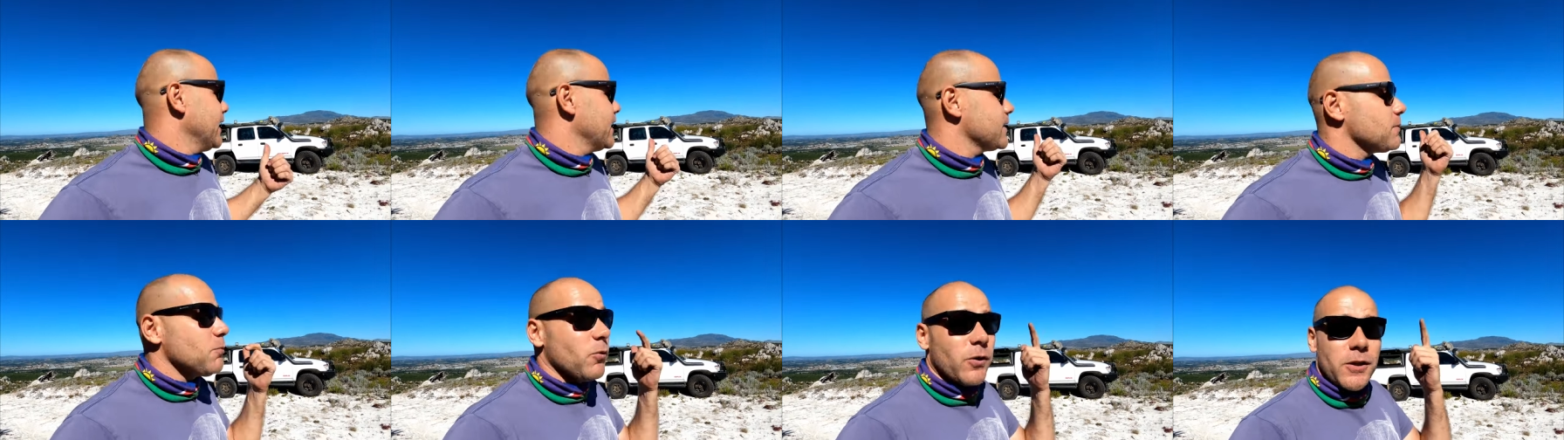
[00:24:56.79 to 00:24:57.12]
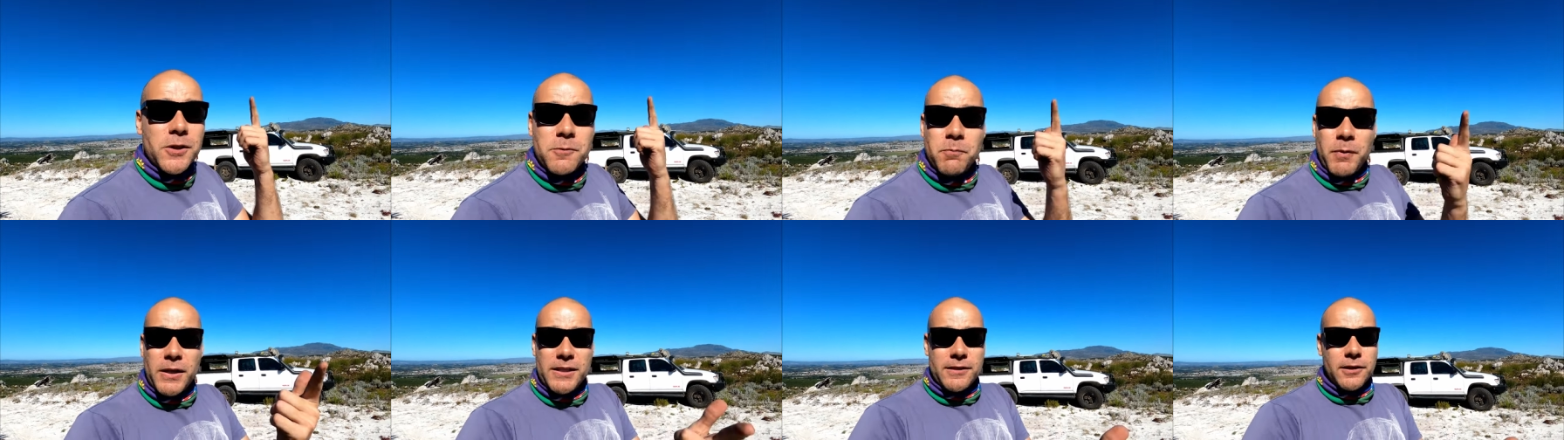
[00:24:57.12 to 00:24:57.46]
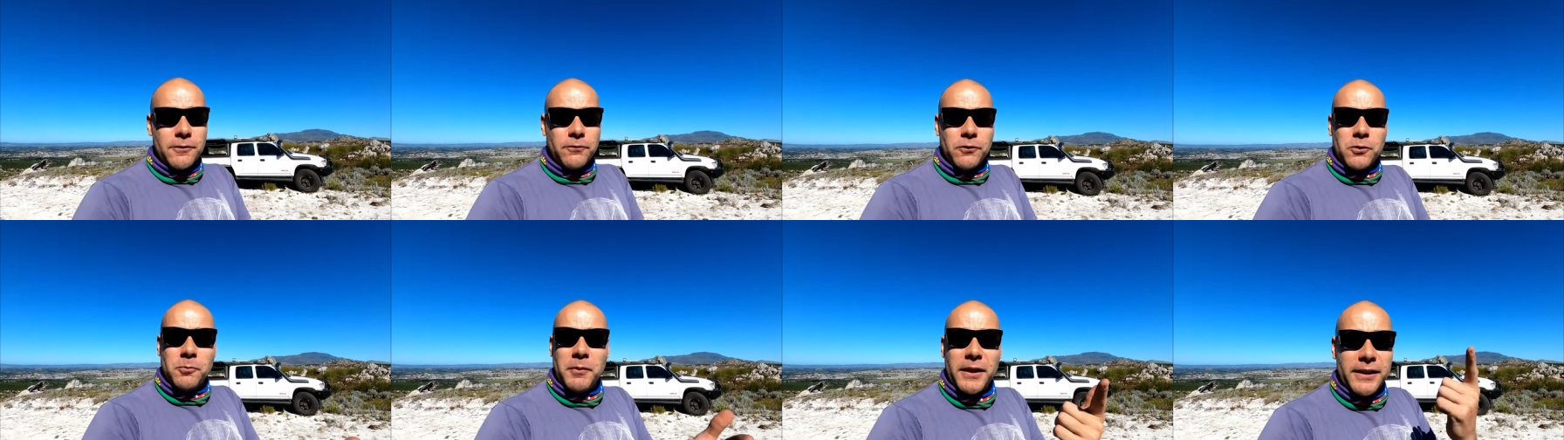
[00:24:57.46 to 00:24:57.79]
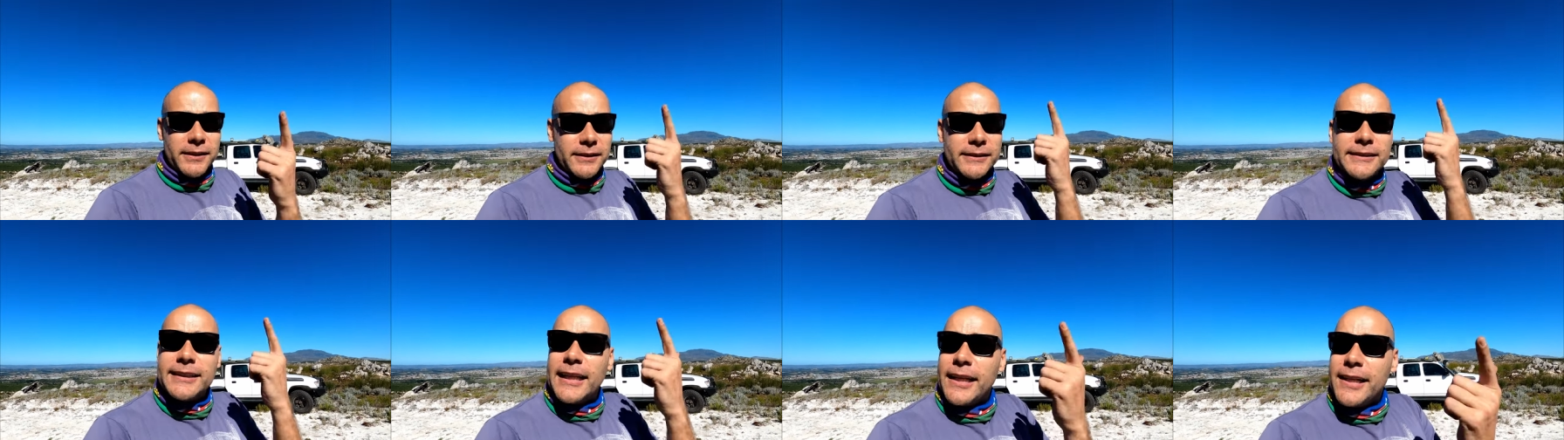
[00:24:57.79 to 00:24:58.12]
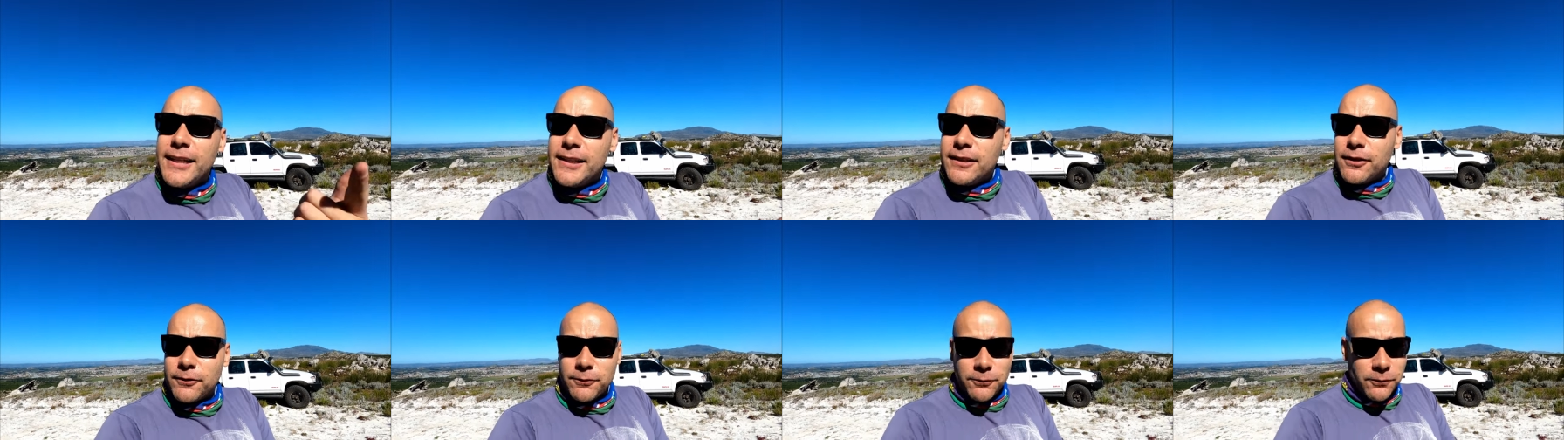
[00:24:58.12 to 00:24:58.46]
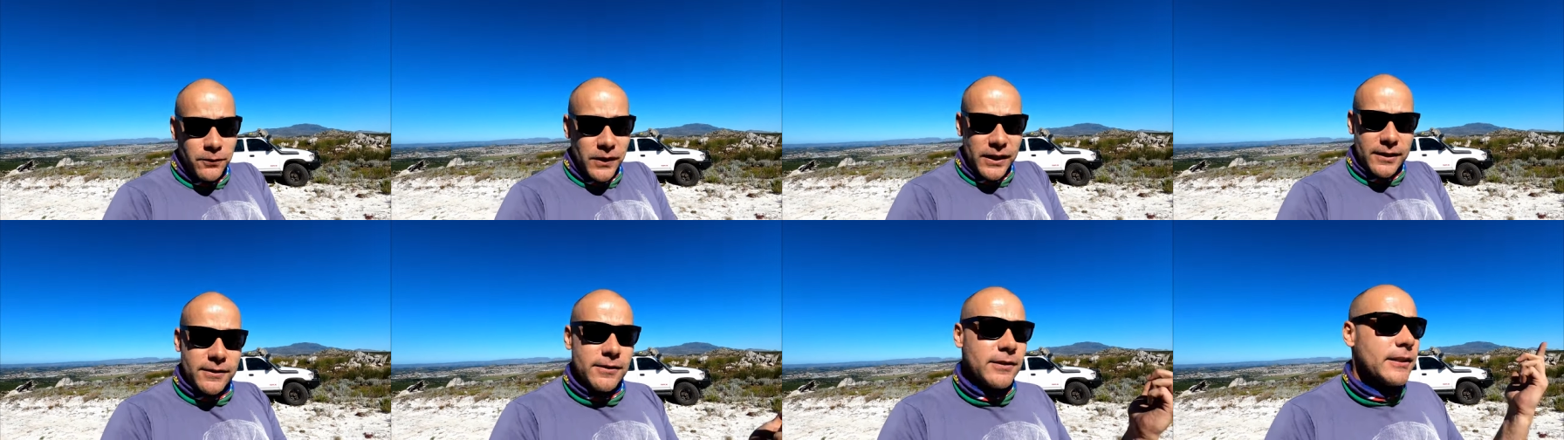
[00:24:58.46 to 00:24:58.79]
It's more expensive to maintain and
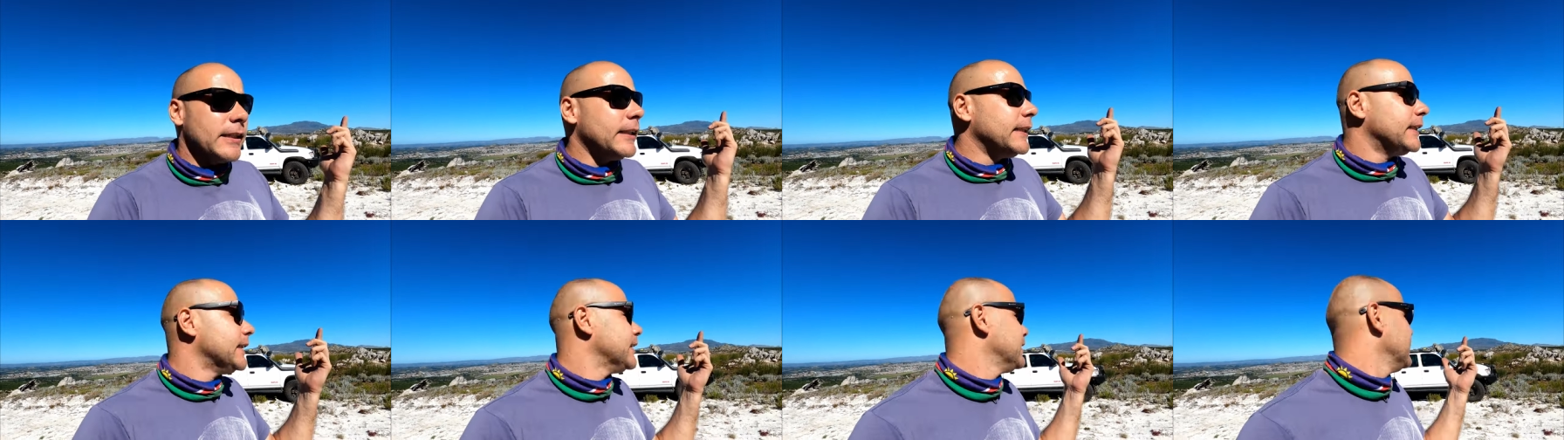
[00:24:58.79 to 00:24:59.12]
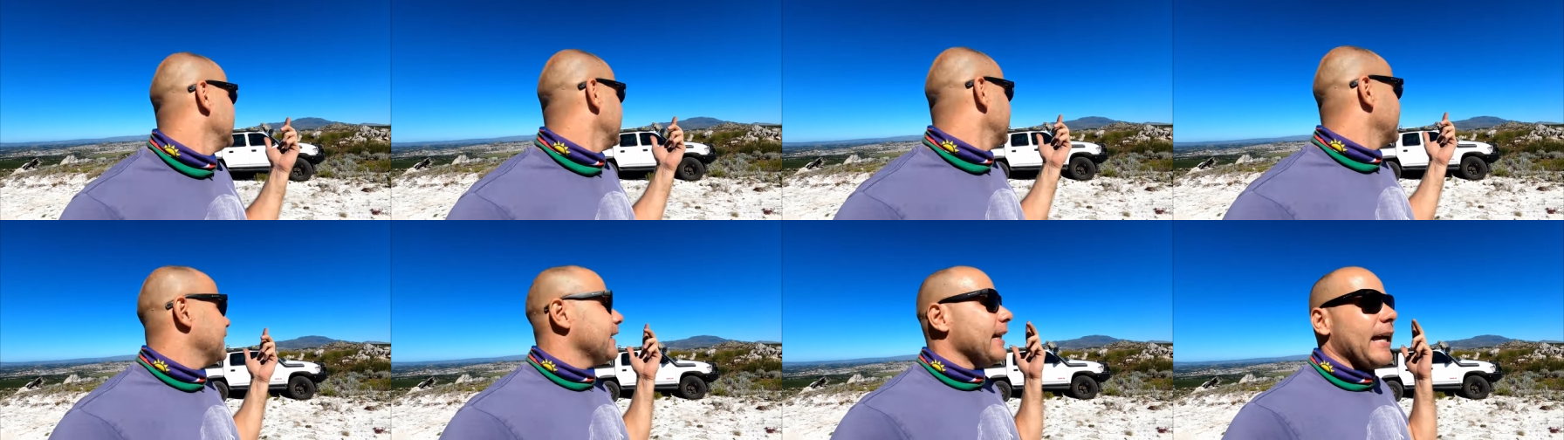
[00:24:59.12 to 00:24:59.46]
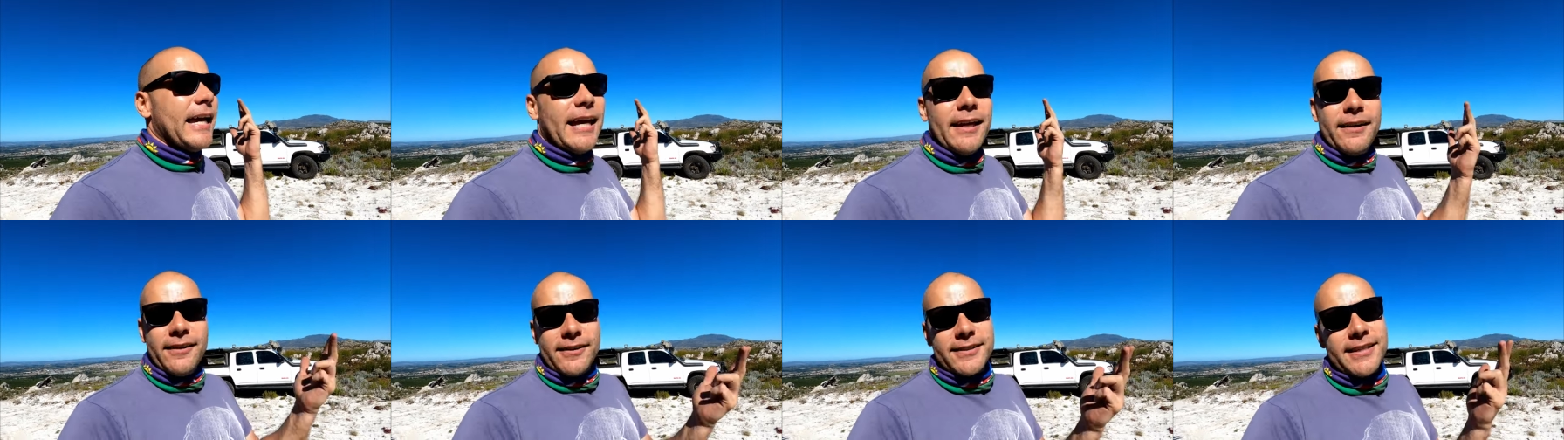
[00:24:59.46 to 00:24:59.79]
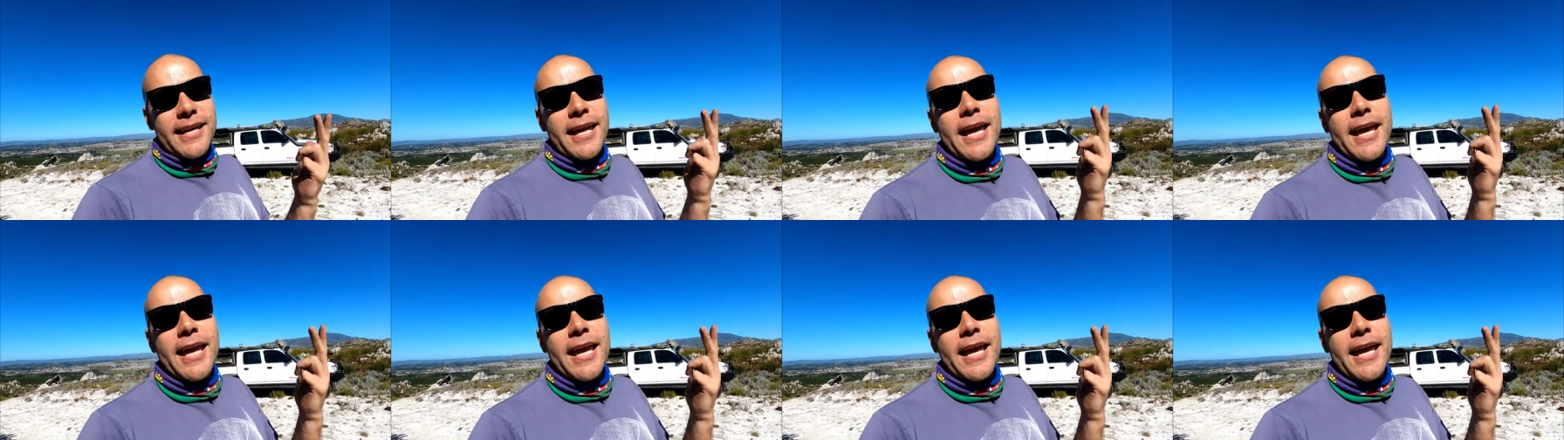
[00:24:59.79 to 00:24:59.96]
fix and it's